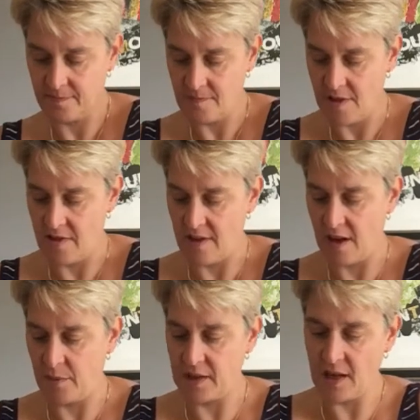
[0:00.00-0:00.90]
And there
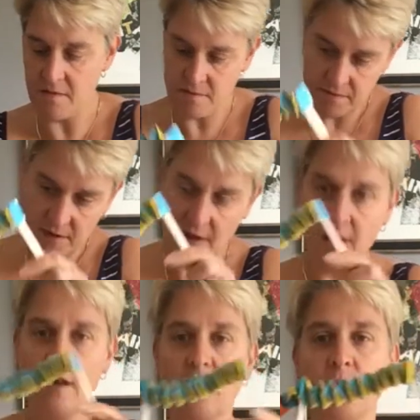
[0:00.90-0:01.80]
we go.
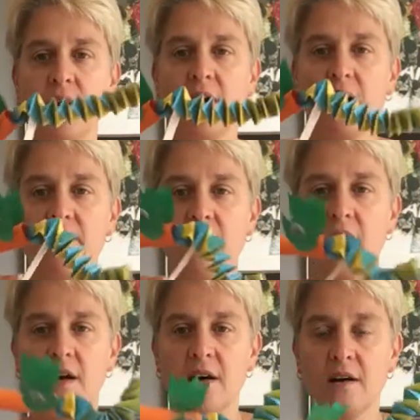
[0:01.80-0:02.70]
We have
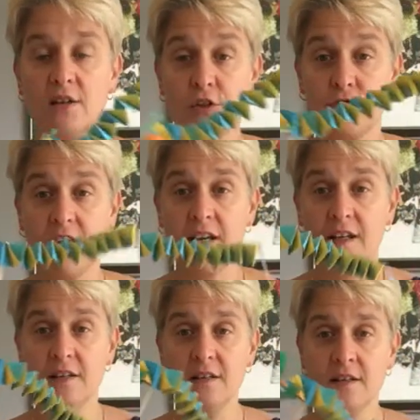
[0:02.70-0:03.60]
our
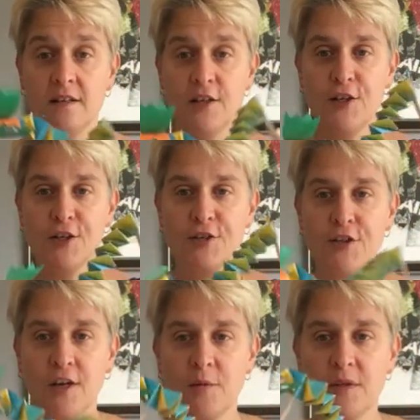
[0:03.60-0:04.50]
dragon to
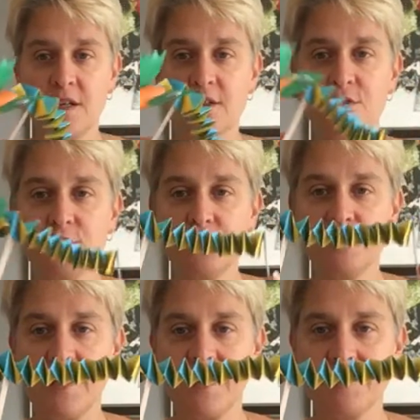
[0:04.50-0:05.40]
go with our story.